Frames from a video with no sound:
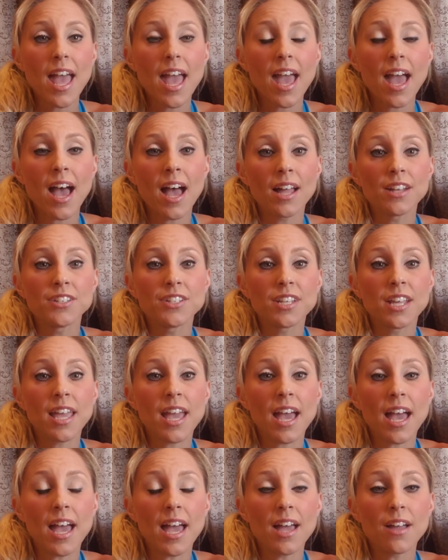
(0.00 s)
and to
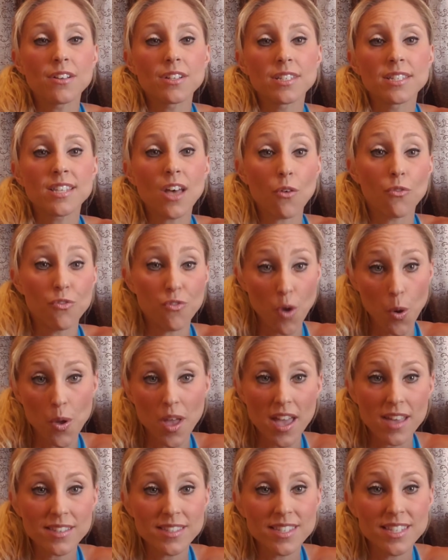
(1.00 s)
get
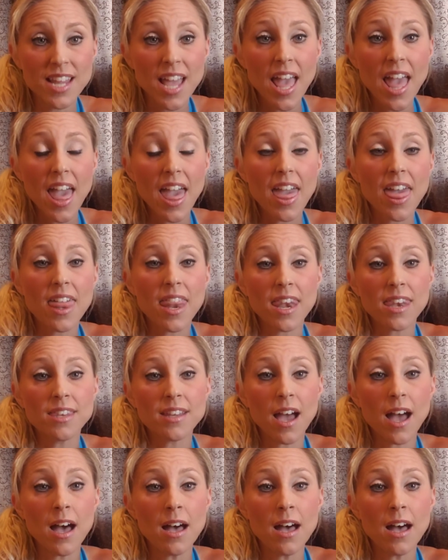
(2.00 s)
self-focused, and